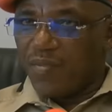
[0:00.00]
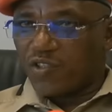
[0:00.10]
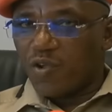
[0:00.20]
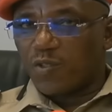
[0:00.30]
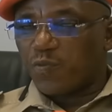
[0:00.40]
have
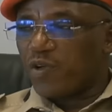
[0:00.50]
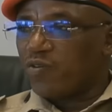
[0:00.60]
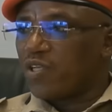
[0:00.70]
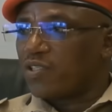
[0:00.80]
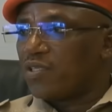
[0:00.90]
been some
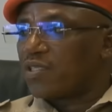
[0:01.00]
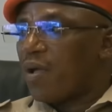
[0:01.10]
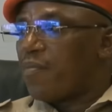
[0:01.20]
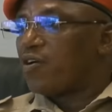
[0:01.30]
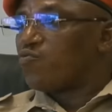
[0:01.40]

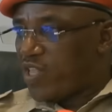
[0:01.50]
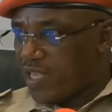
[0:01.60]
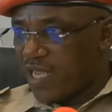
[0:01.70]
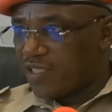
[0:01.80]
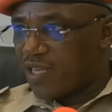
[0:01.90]
speculations about
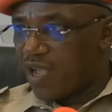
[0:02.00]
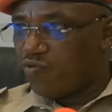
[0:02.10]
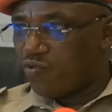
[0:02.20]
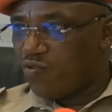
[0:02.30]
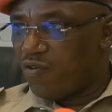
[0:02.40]
whether
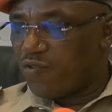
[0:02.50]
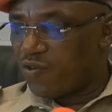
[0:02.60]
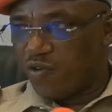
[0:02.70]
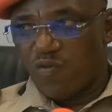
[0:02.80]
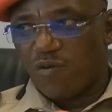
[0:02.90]
Nigeria will go
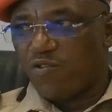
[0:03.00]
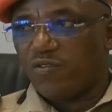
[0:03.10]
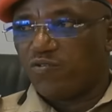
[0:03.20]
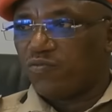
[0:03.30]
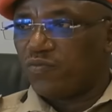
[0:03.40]
for Rio. We are
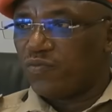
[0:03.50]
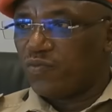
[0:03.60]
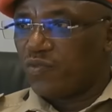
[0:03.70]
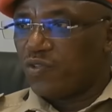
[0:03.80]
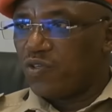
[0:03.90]
going to
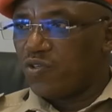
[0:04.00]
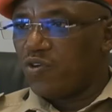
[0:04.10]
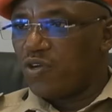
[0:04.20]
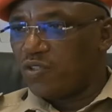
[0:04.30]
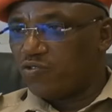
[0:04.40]

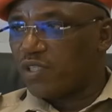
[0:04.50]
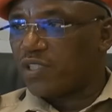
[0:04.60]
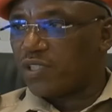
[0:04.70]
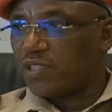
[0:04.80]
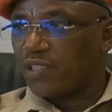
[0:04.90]
Rio in
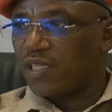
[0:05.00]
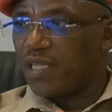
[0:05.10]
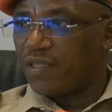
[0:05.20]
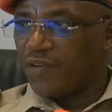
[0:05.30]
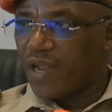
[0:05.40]

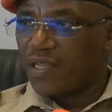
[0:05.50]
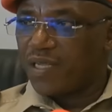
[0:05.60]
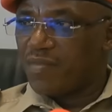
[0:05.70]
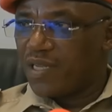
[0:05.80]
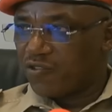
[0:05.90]
2016, and the
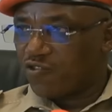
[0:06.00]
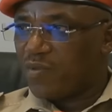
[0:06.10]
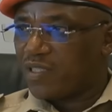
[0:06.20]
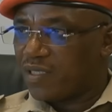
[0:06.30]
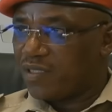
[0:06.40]
federal government is
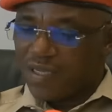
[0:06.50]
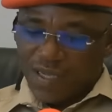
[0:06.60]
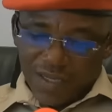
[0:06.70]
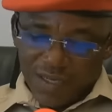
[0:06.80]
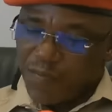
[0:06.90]
committed.
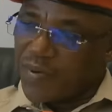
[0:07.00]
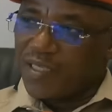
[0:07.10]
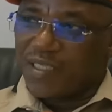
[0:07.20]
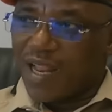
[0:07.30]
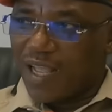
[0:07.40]
The
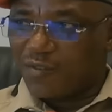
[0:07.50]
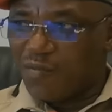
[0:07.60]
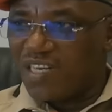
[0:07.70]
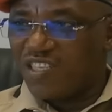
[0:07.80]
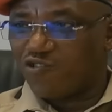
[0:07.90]
president
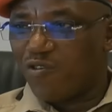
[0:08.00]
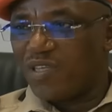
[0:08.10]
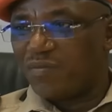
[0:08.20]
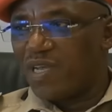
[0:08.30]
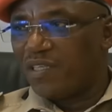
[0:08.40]
has made his
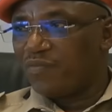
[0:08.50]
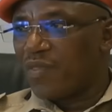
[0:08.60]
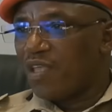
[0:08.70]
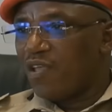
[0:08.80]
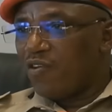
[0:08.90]

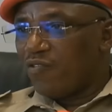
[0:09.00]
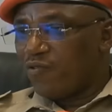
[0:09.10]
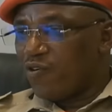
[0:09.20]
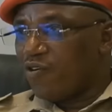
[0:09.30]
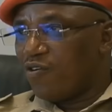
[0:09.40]
commitment
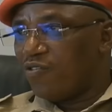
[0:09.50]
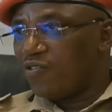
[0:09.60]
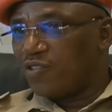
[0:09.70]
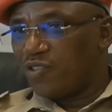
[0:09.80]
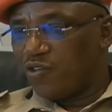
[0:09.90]

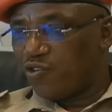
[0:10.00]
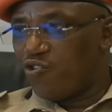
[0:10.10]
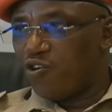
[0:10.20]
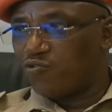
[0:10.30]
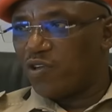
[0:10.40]
for
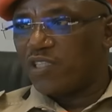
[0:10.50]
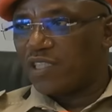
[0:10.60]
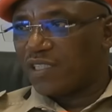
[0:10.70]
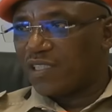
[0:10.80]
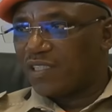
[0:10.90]
Rio
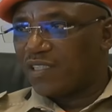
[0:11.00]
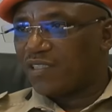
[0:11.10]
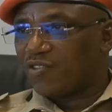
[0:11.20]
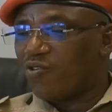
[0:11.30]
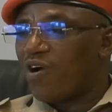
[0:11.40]

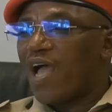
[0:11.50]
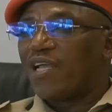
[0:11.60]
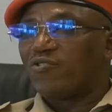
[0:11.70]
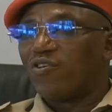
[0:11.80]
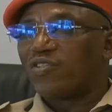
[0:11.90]
2016. So
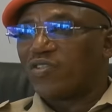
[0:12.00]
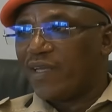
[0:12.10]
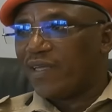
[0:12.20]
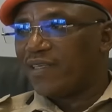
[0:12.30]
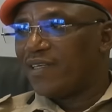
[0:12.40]
I don't
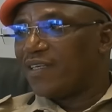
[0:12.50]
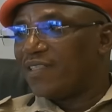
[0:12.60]
think